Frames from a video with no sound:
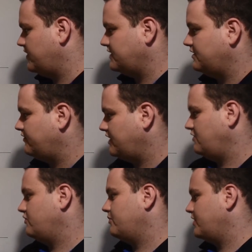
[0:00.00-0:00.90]
basically if
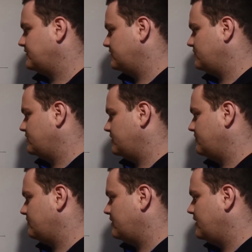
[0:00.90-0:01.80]
any of the boxes go
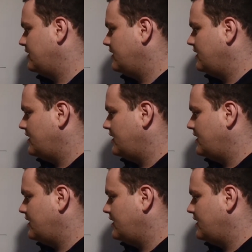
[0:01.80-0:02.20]
down,